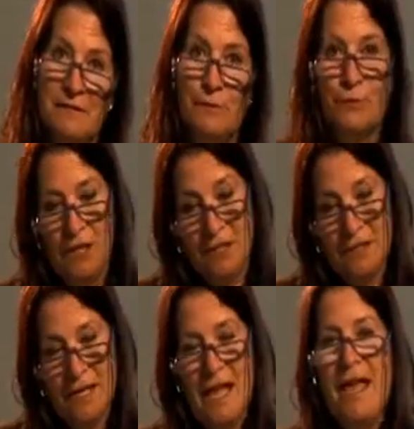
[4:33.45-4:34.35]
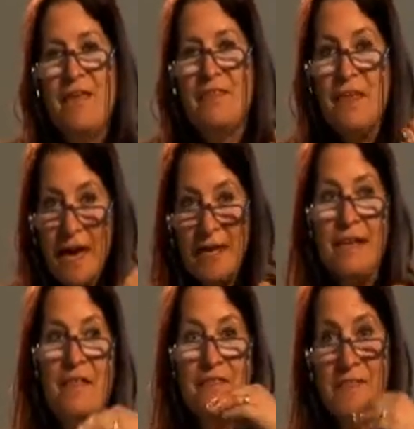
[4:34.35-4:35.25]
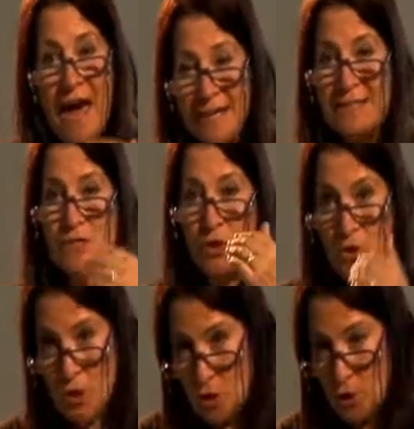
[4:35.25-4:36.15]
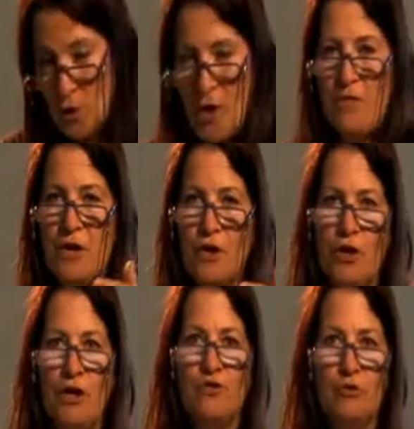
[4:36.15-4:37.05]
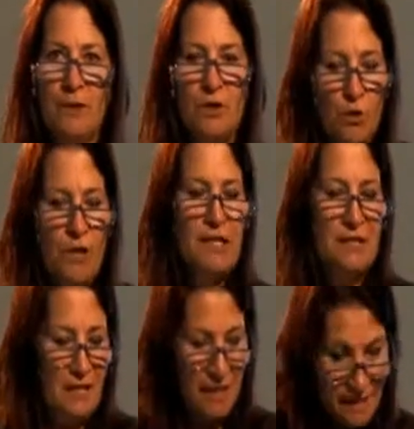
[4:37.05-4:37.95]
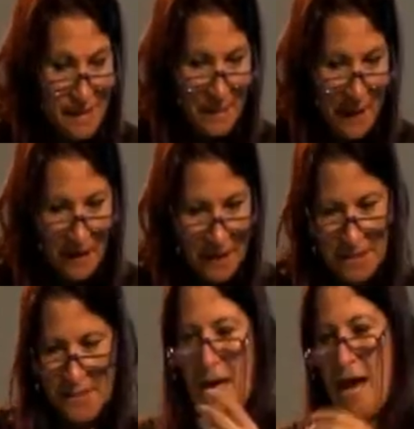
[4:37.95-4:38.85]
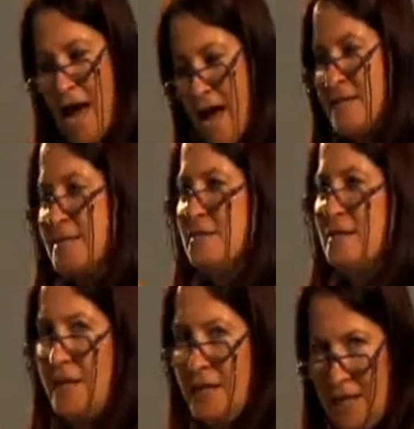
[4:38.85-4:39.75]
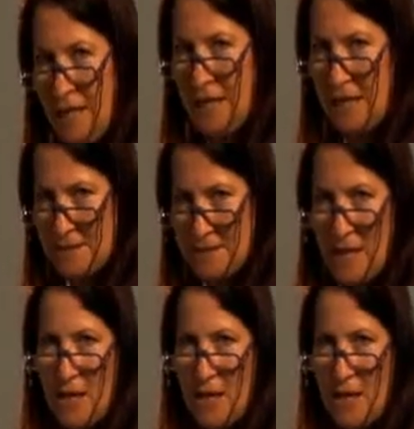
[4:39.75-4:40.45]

well, then thanks to you, they're going to be doing it in Spanish and in English.